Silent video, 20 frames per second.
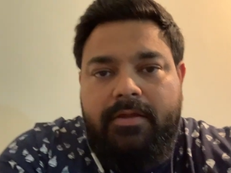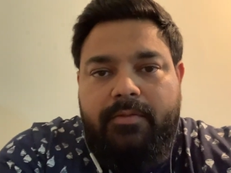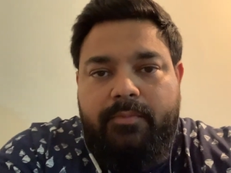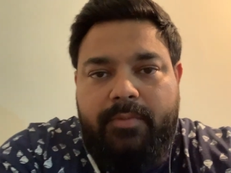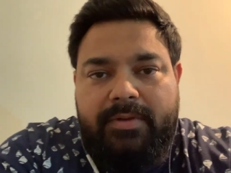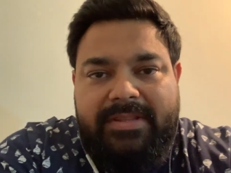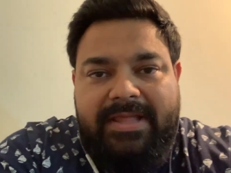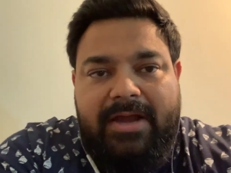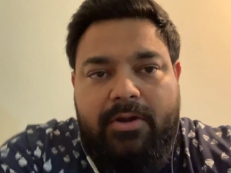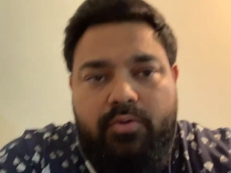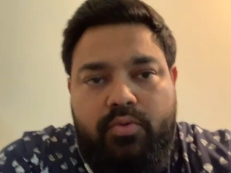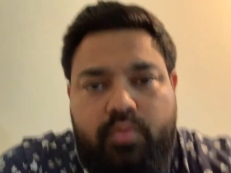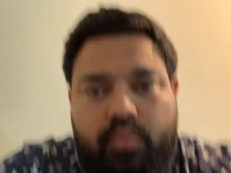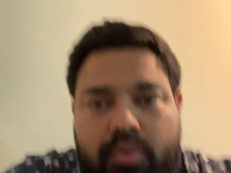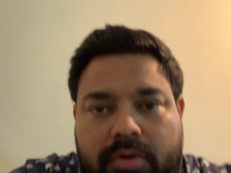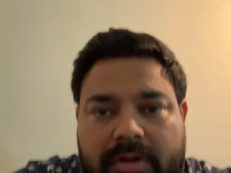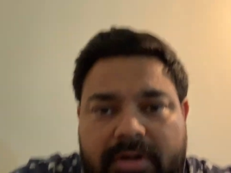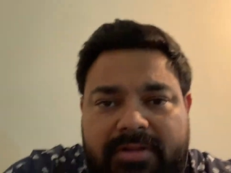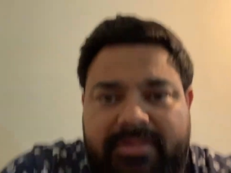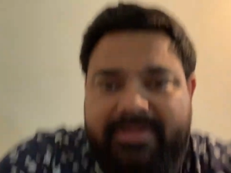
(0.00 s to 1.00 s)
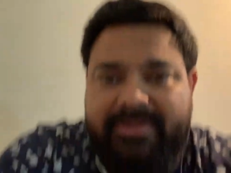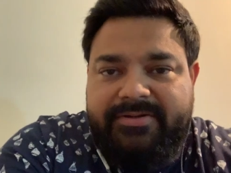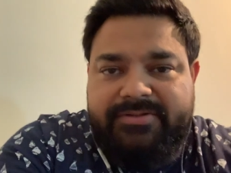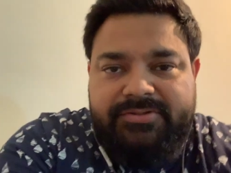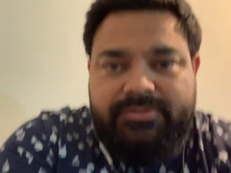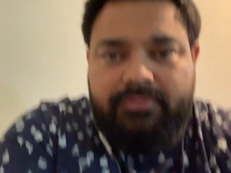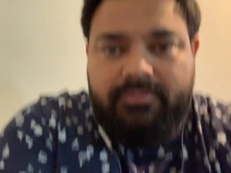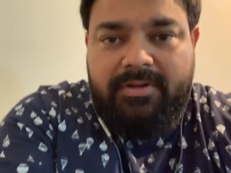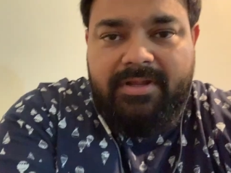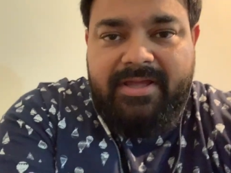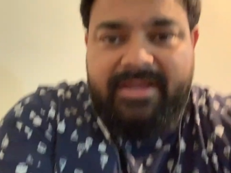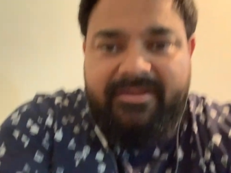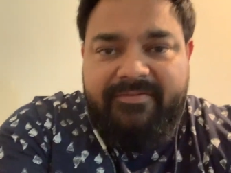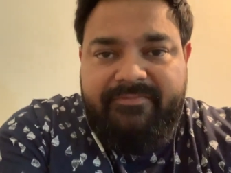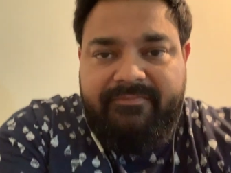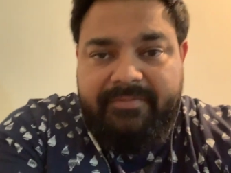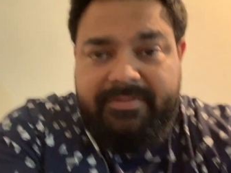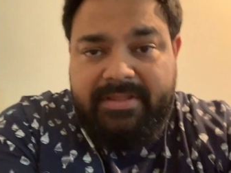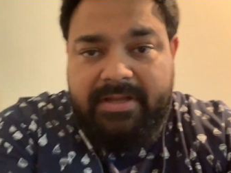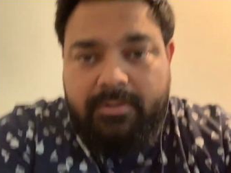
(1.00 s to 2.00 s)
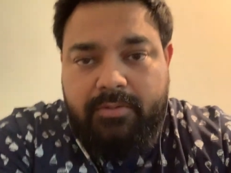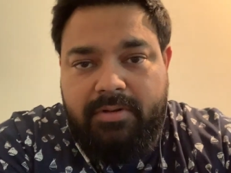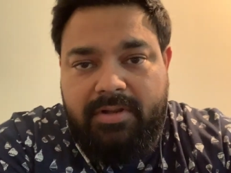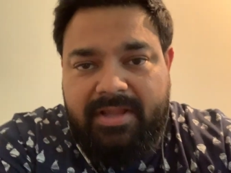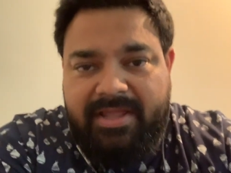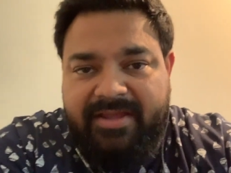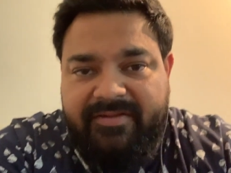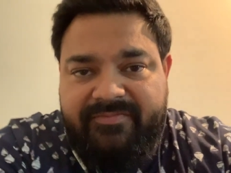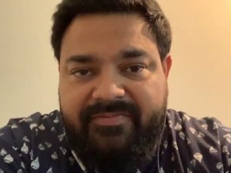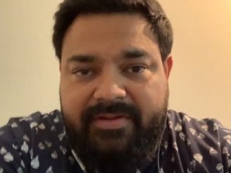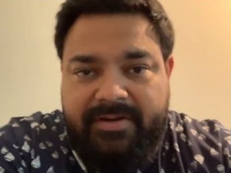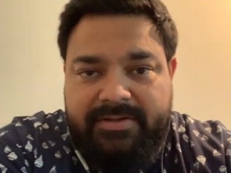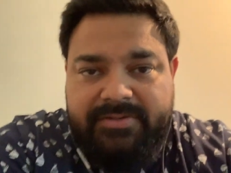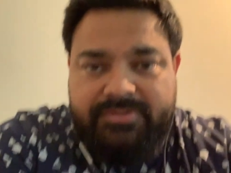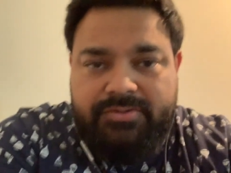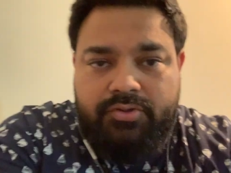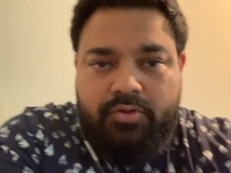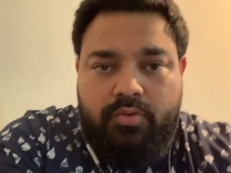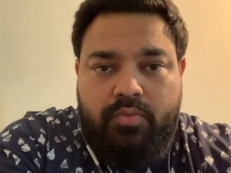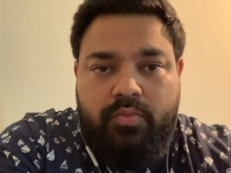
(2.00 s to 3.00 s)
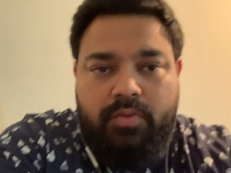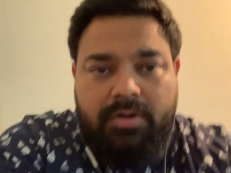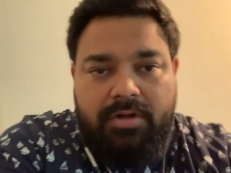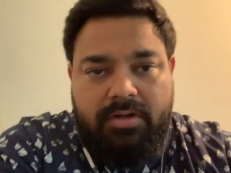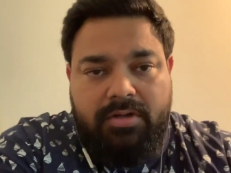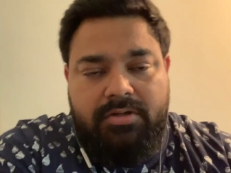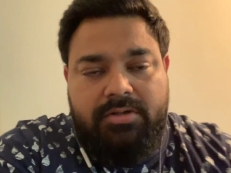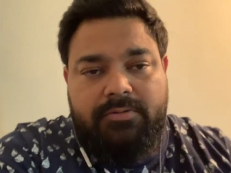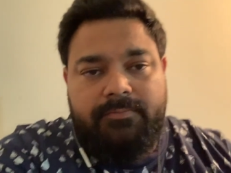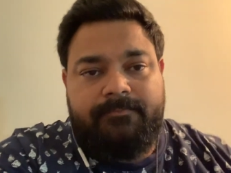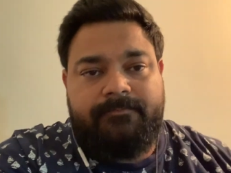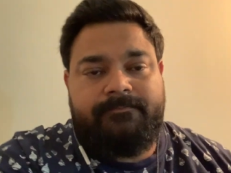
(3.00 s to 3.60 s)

Without work, there is no life. Without life, there is no work.